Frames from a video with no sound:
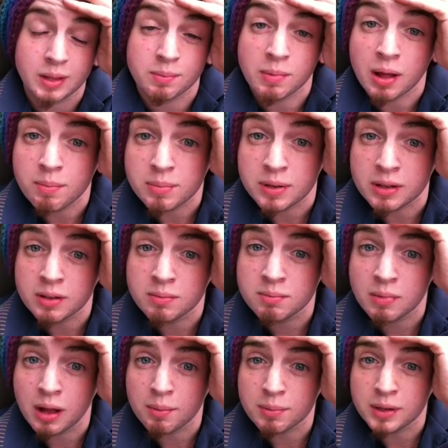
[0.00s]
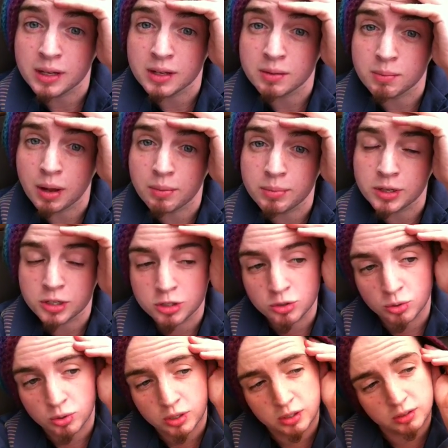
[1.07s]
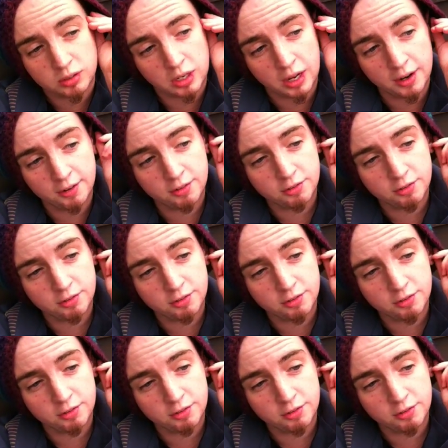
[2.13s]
might be it. Might be a short, kind